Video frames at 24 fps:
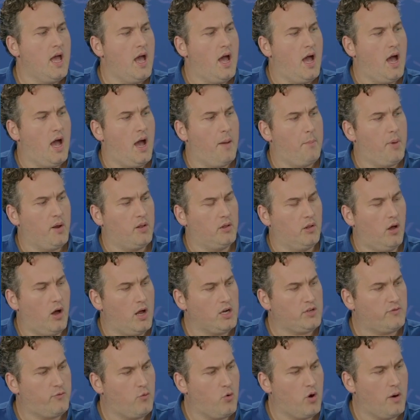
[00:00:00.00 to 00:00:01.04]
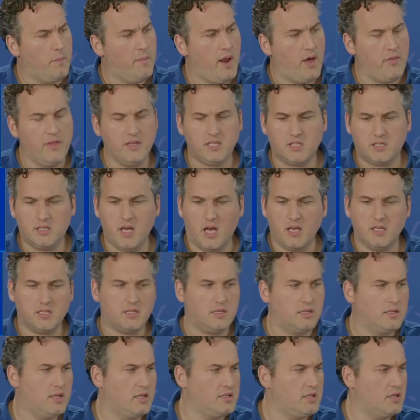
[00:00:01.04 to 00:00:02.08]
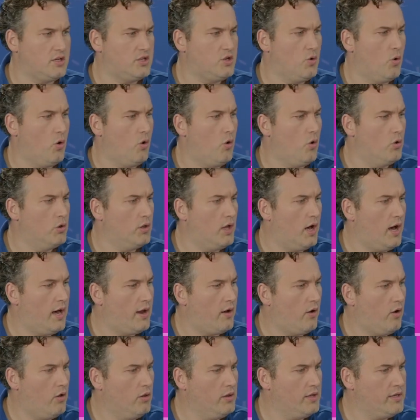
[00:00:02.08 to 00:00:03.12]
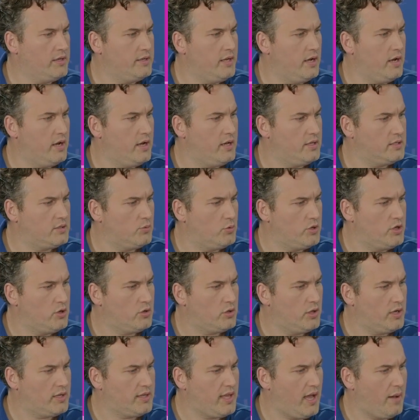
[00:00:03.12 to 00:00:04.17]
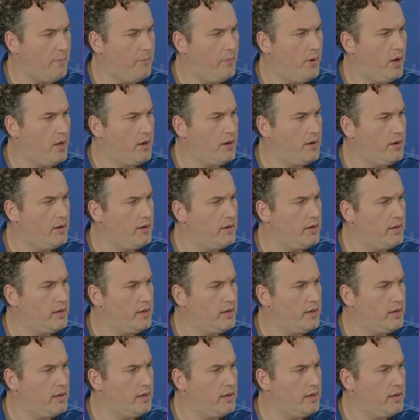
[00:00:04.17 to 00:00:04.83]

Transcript: But a launch form, now this doesn't do a whole lot. All it does when you click that button